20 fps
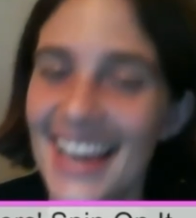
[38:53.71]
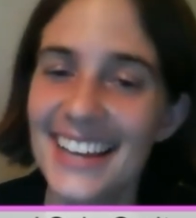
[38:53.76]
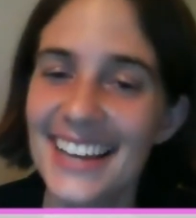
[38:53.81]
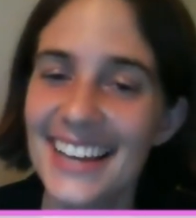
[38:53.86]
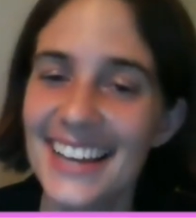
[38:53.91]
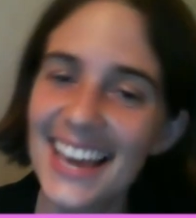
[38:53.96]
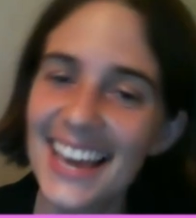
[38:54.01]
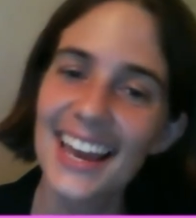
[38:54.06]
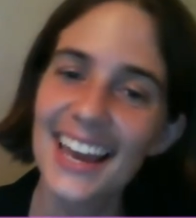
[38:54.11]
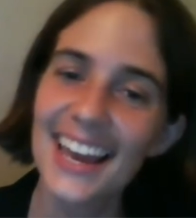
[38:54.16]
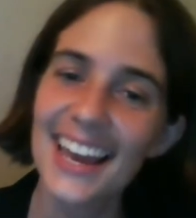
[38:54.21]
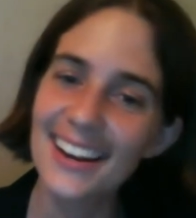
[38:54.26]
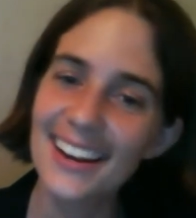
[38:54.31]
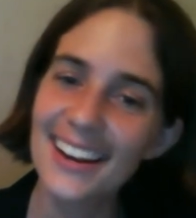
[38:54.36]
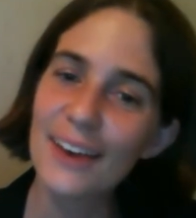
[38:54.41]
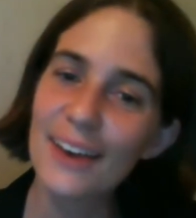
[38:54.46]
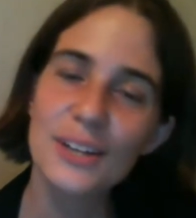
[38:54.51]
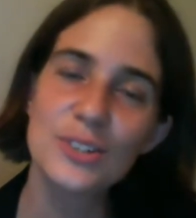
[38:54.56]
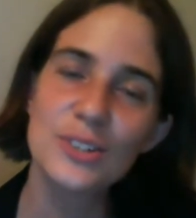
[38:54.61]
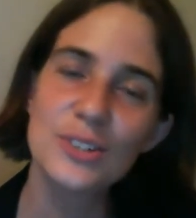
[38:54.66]
Yeah,
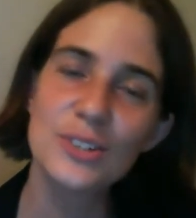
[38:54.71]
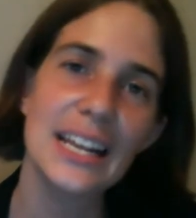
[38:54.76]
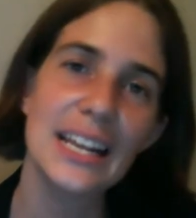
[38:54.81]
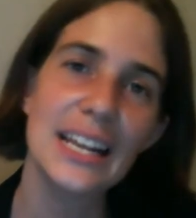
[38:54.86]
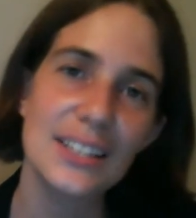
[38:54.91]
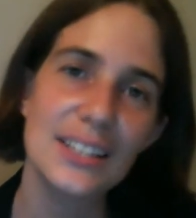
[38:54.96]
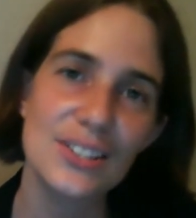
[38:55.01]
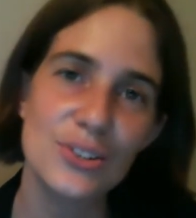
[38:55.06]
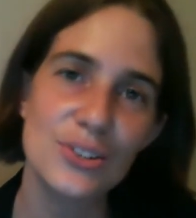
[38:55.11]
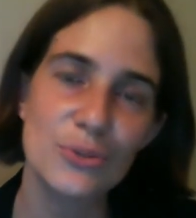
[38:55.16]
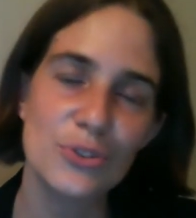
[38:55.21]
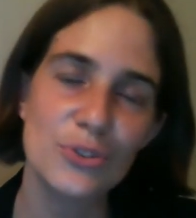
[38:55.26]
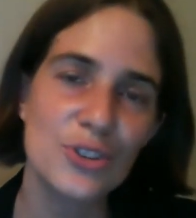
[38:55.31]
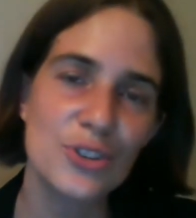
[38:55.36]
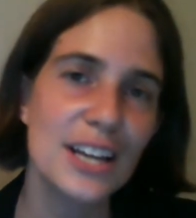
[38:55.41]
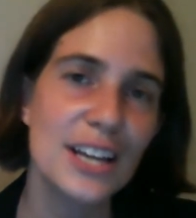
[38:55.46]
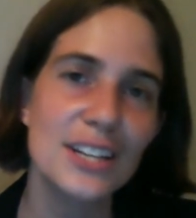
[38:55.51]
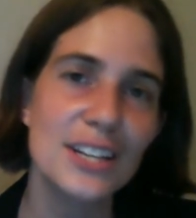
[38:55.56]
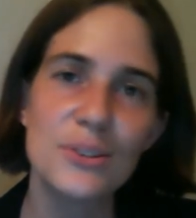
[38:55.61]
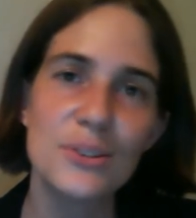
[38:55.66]
and we try to do
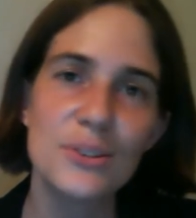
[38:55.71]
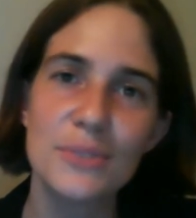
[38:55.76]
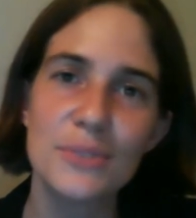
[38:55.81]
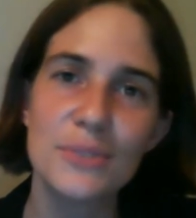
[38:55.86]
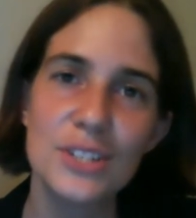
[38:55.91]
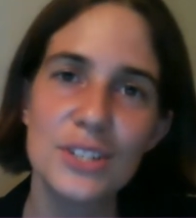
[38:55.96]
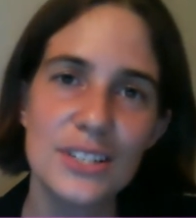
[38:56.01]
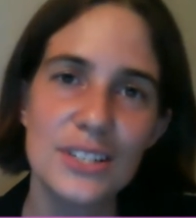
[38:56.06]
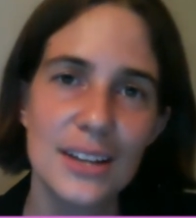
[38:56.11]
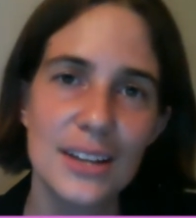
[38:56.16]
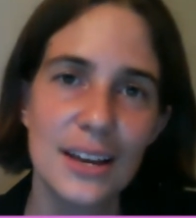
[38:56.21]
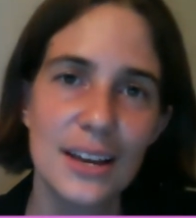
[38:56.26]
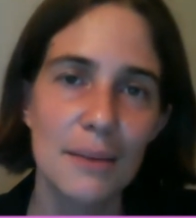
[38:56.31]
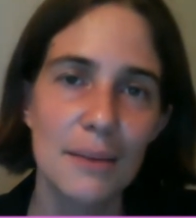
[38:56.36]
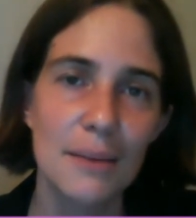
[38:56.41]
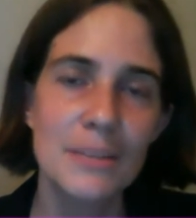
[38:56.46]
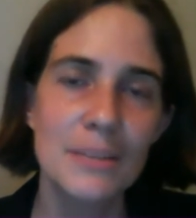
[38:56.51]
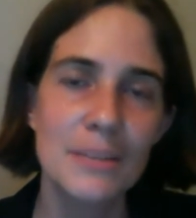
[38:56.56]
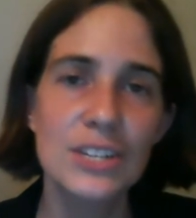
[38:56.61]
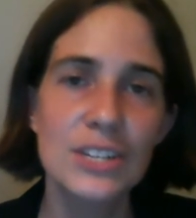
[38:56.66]
it with just
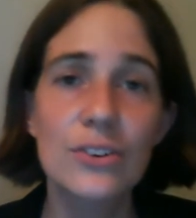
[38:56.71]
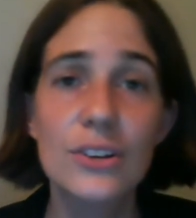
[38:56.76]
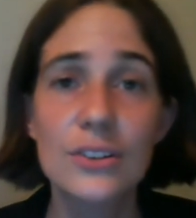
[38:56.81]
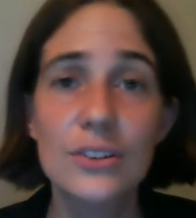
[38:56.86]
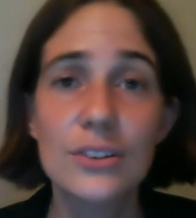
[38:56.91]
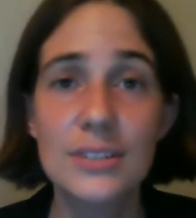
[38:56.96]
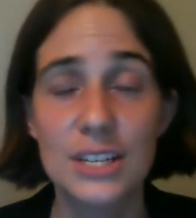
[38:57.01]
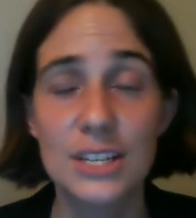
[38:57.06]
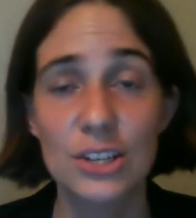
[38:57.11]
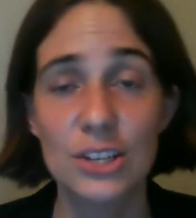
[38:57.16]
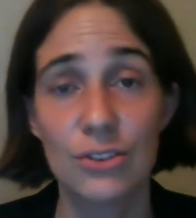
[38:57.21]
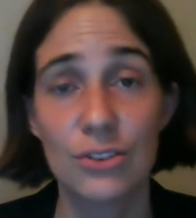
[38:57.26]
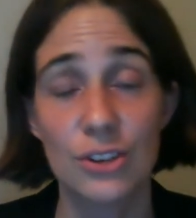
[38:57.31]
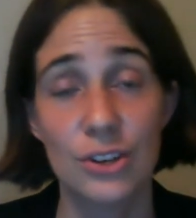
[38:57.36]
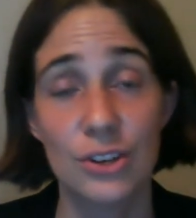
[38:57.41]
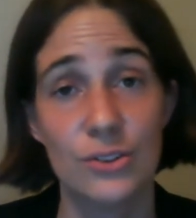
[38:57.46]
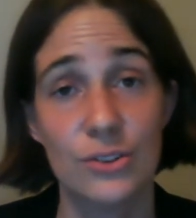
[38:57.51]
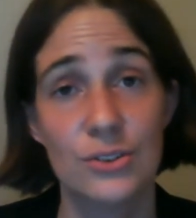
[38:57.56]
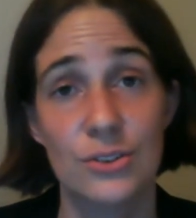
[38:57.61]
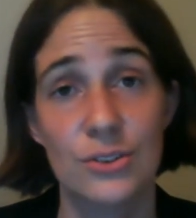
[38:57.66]
materials that you
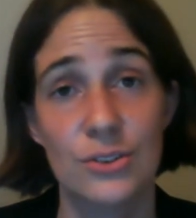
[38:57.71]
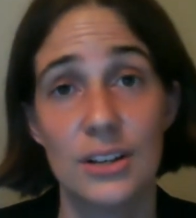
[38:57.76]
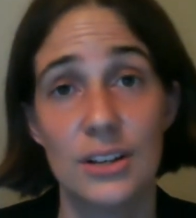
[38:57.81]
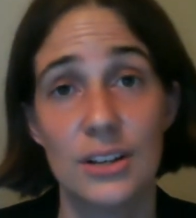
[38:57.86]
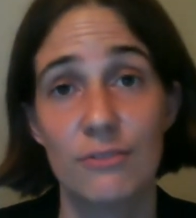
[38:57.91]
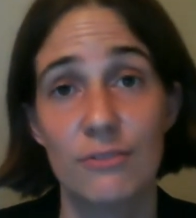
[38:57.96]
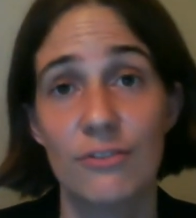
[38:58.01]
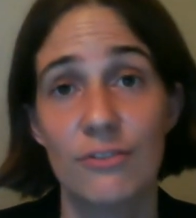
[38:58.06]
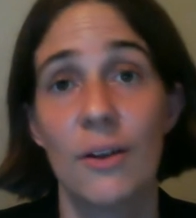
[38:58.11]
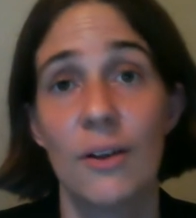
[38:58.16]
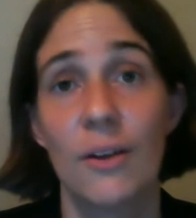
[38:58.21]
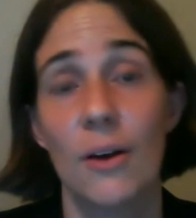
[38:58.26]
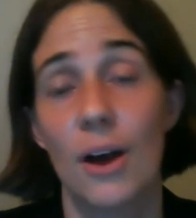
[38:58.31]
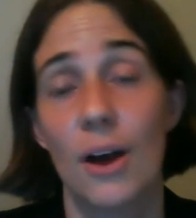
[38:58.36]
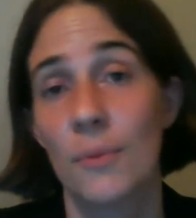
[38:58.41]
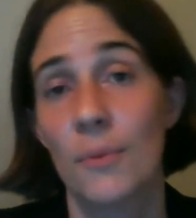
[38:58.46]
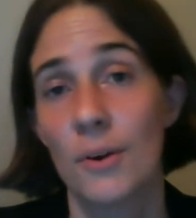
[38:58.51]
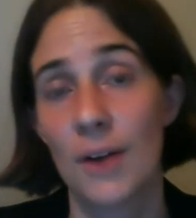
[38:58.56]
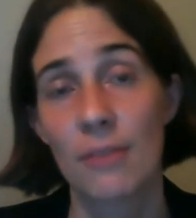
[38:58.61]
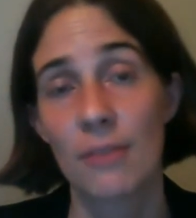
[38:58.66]
can use from
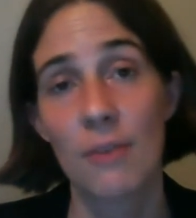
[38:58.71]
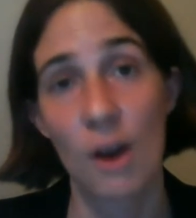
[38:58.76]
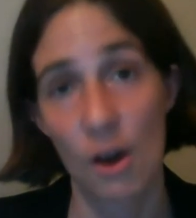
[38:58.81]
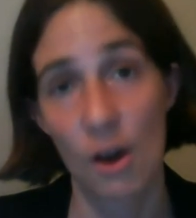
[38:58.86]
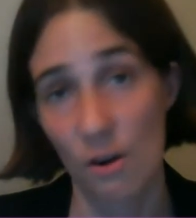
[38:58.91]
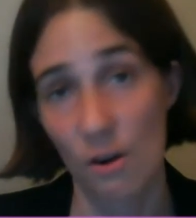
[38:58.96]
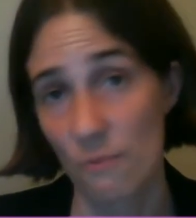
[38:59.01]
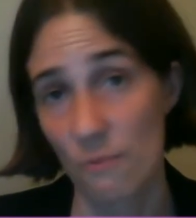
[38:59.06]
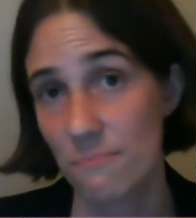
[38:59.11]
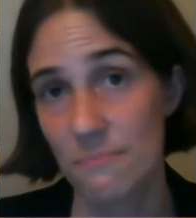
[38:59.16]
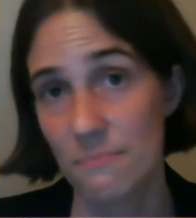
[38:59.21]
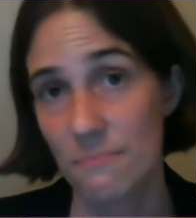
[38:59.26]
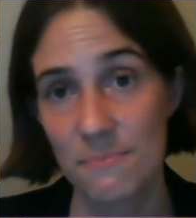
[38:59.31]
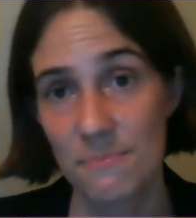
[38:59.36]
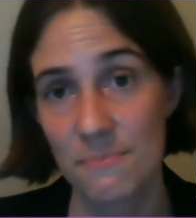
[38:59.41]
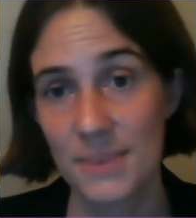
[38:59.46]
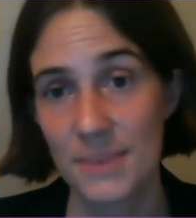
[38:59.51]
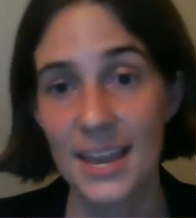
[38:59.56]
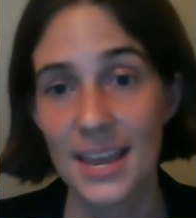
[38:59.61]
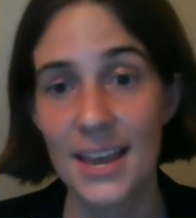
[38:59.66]
around the home,
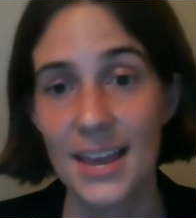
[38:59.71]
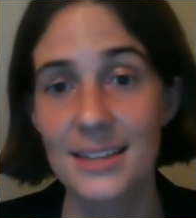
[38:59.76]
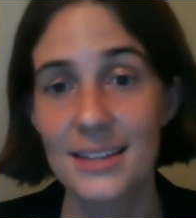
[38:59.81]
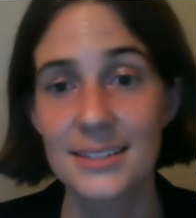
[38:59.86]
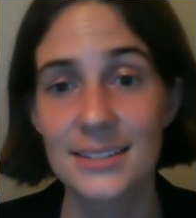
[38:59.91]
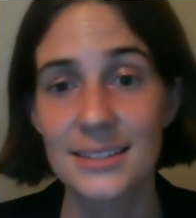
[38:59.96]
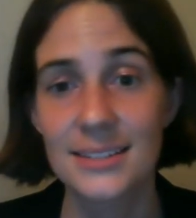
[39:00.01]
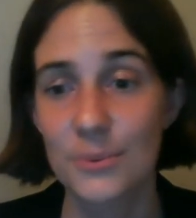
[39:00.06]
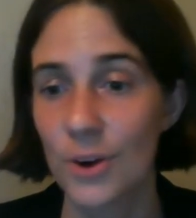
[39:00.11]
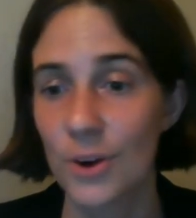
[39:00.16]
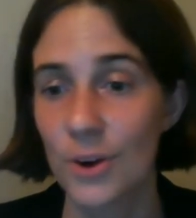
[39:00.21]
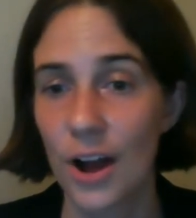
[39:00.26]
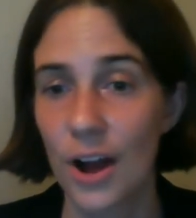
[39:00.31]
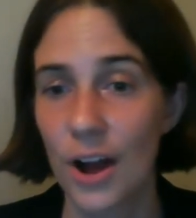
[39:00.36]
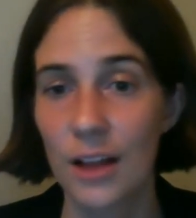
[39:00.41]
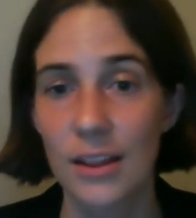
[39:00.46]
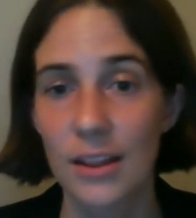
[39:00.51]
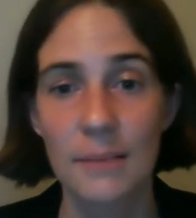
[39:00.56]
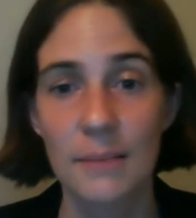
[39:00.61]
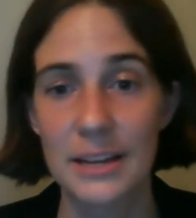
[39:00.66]
because we're
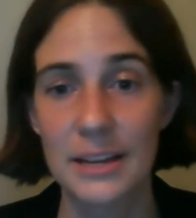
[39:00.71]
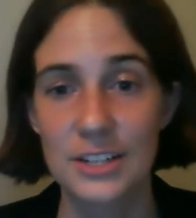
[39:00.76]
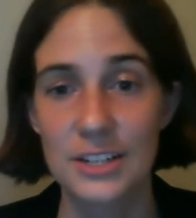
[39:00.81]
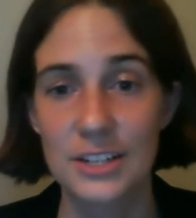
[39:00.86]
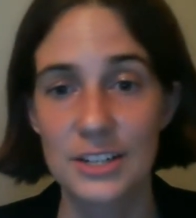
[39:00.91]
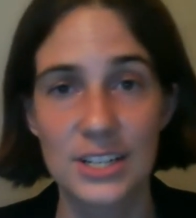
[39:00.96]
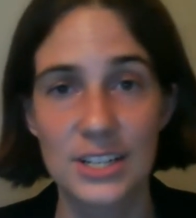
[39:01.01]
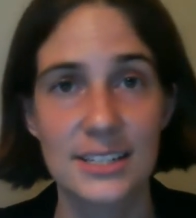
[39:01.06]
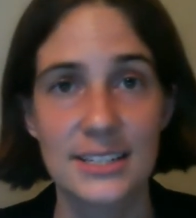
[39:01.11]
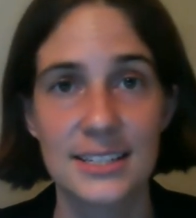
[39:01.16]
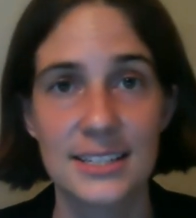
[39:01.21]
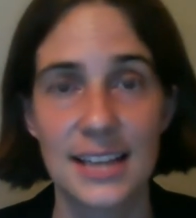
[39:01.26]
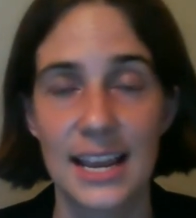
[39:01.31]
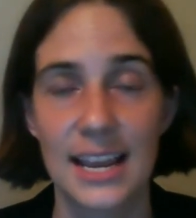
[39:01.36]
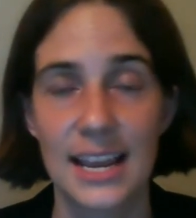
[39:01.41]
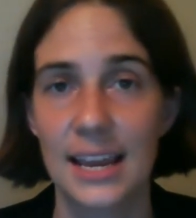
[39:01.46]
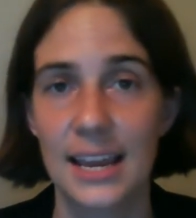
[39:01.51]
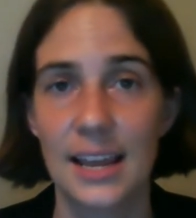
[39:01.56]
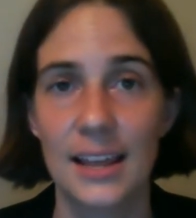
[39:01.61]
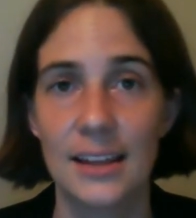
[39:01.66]
all on budgets,
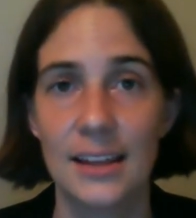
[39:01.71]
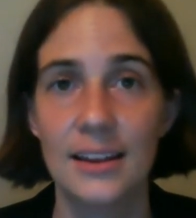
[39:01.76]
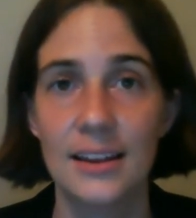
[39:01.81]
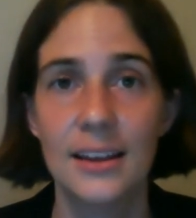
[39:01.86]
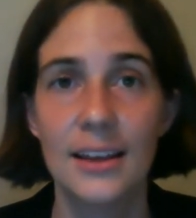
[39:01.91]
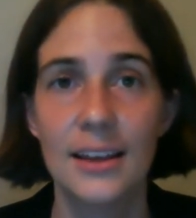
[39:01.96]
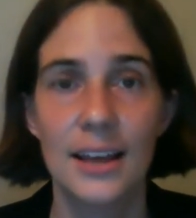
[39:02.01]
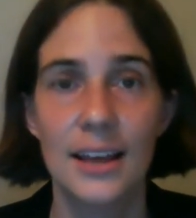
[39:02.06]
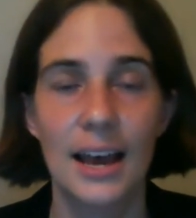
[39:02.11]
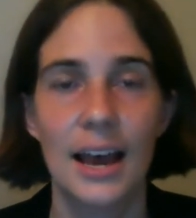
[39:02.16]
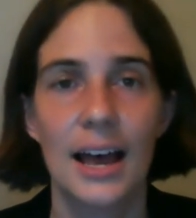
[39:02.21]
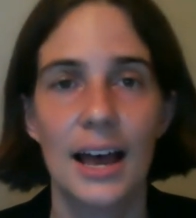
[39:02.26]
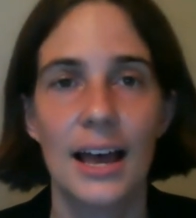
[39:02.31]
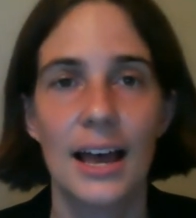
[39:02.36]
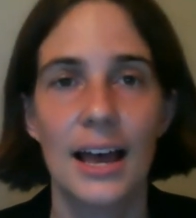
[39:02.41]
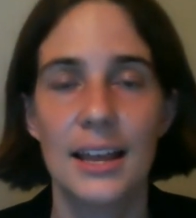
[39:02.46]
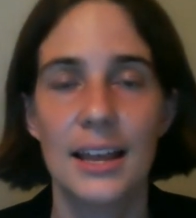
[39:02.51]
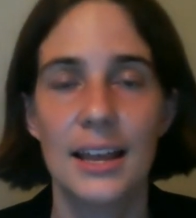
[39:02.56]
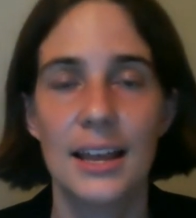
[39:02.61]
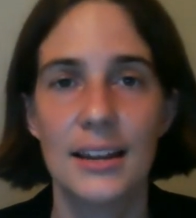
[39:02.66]
and
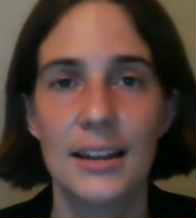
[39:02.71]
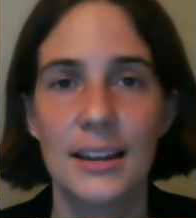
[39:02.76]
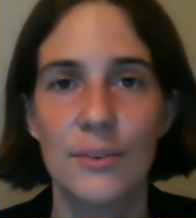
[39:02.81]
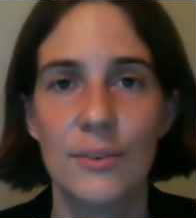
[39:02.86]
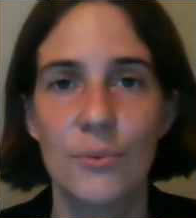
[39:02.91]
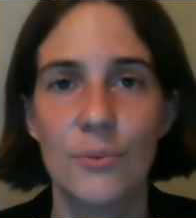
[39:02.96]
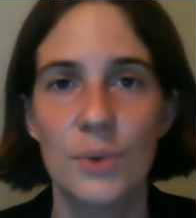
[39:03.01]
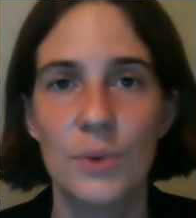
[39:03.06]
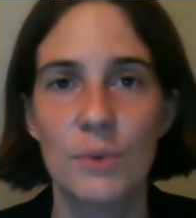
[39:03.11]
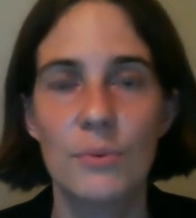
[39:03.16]
we